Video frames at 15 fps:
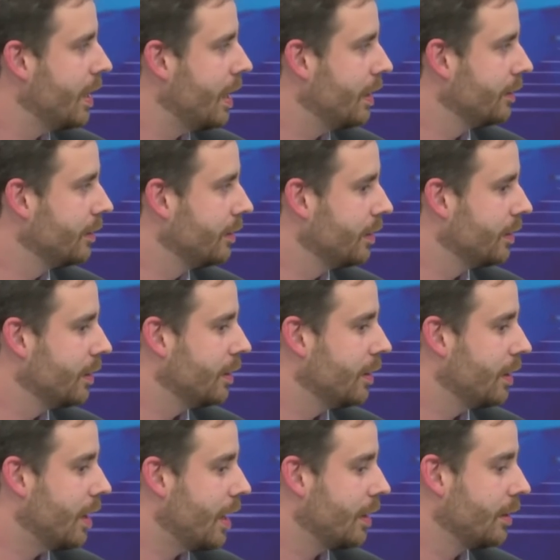And,
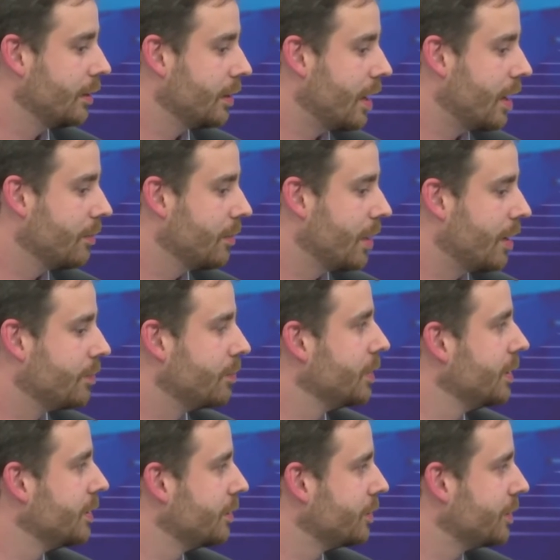uh, and I, am
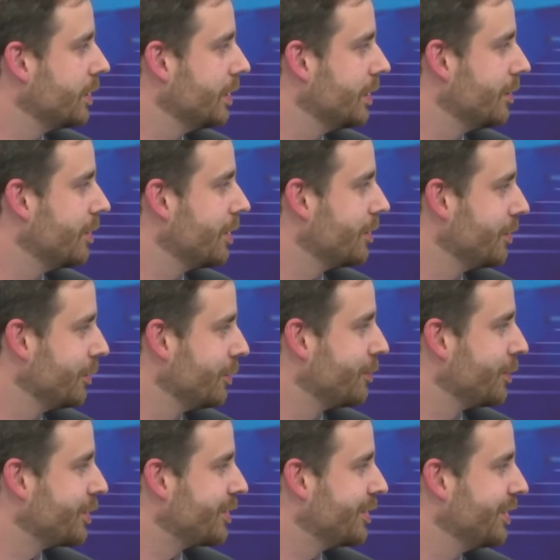pleased to see a, a,
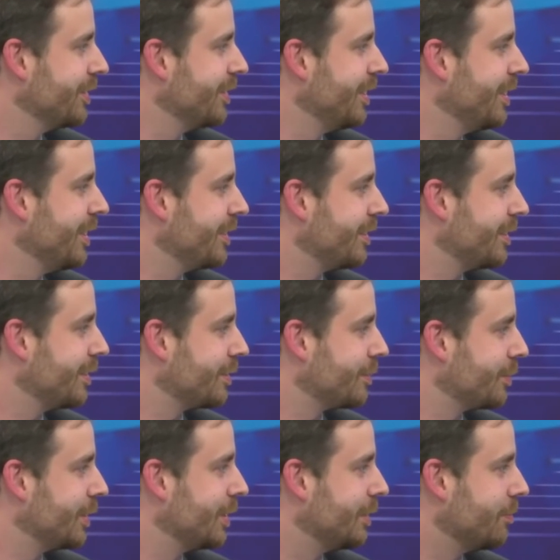university that is
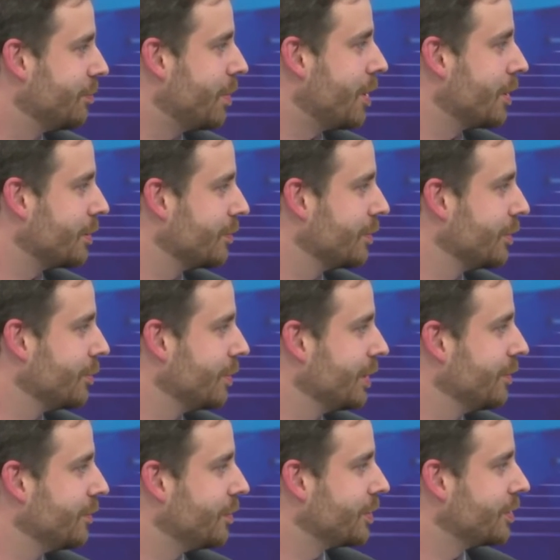really part of the
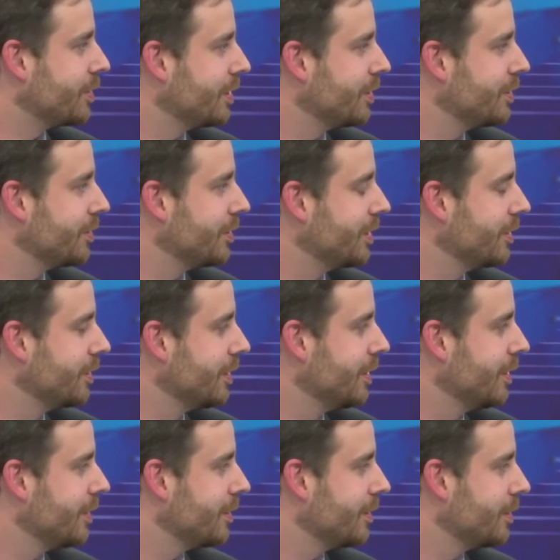21st century,
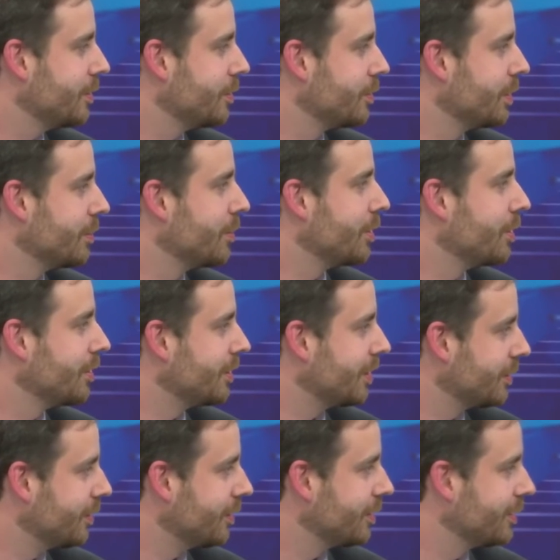that is using modern
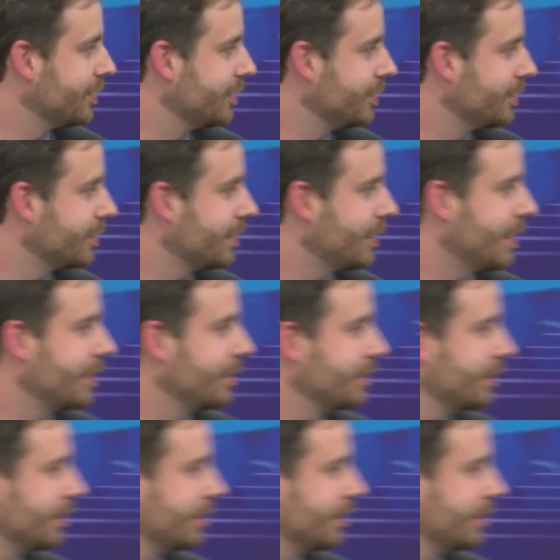technologies and